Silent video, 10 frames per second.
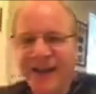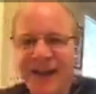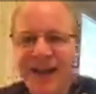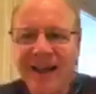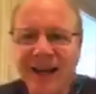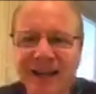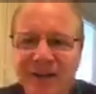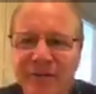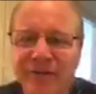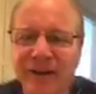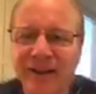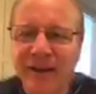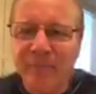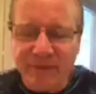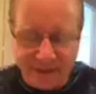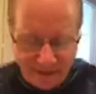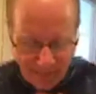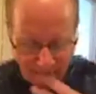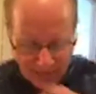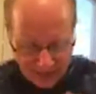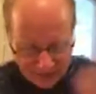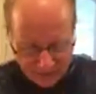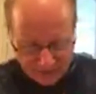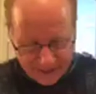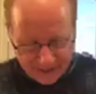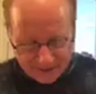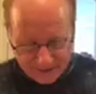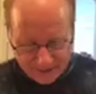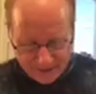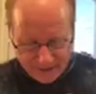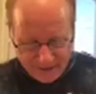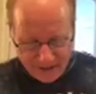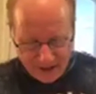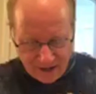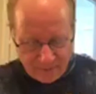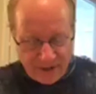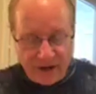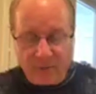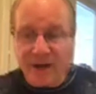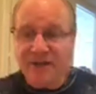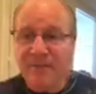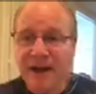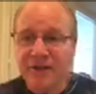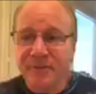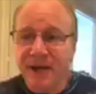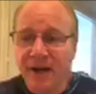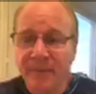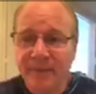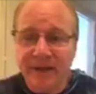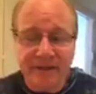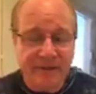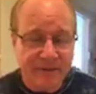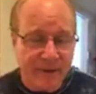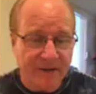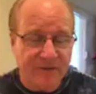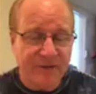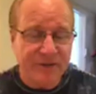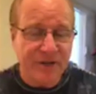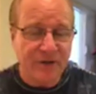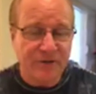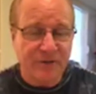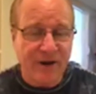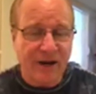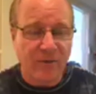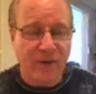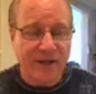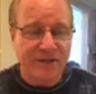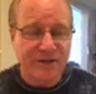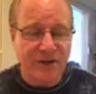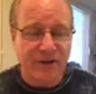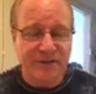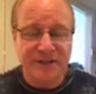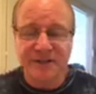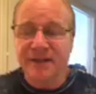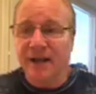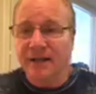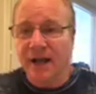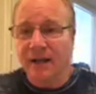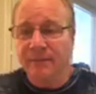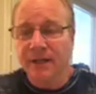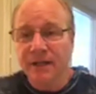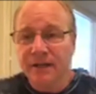I got a little verklempt. I don't know what that is. We got a waste management company sponsoring the show, directwasteservices.com.